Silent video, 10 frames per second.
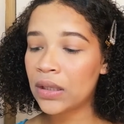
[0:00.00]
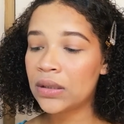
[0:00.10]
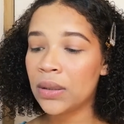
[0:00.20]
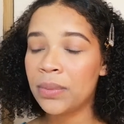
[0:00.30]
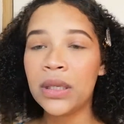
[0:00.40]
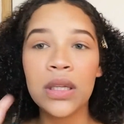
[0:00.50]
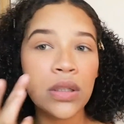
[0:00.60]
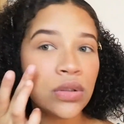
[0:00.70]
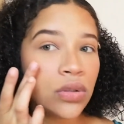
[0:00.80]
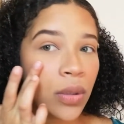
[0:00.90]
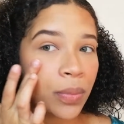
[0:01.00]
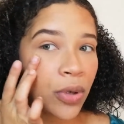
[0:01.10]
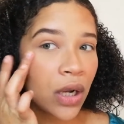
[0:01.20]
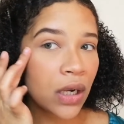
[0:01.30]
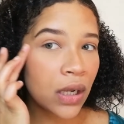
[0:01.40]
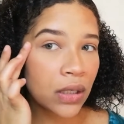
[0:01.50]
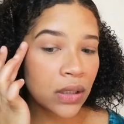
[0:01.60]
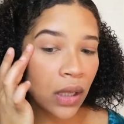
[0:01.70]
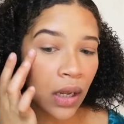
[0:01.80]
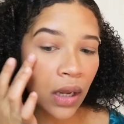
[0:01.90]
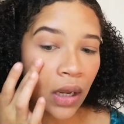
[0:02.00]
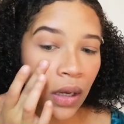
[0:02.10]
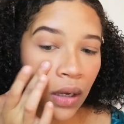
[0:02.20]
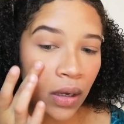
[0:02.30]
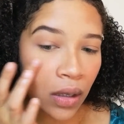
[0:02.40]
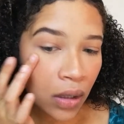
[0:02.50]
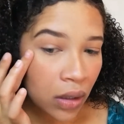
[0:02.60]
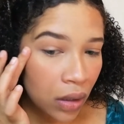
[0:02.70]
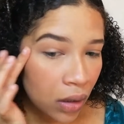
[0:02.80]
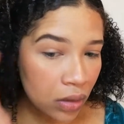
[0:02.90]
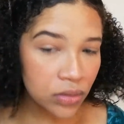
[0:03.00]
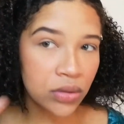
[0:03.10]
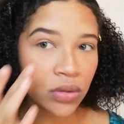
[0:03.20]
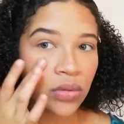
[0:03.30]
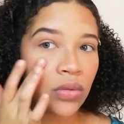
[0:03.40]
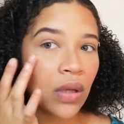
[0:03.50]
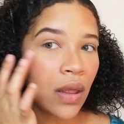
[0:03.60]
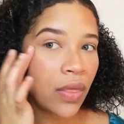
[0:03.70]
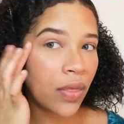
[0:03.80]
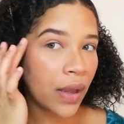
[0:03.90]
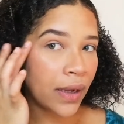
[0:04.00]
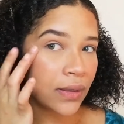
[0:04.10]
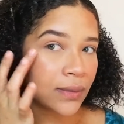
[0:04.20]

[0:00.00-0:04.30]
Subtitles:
dip it into the product, and do that.